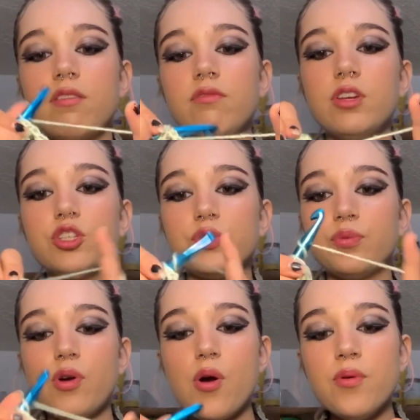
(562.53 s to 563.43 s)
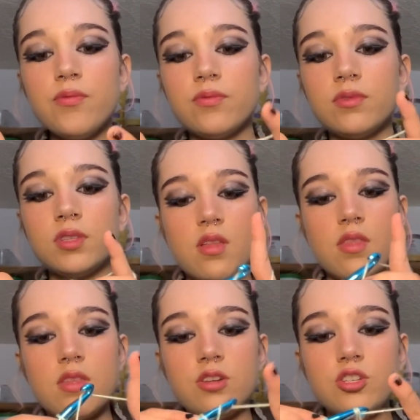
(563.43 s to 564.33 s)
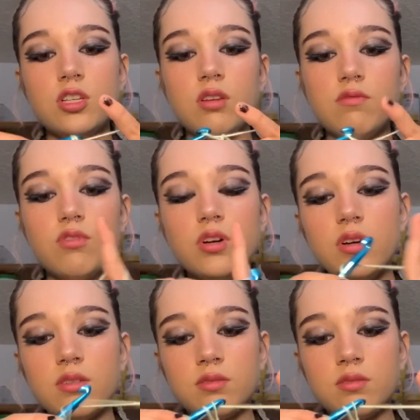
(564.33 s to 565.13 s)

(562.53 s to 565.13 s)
Finish the row, then chain 4,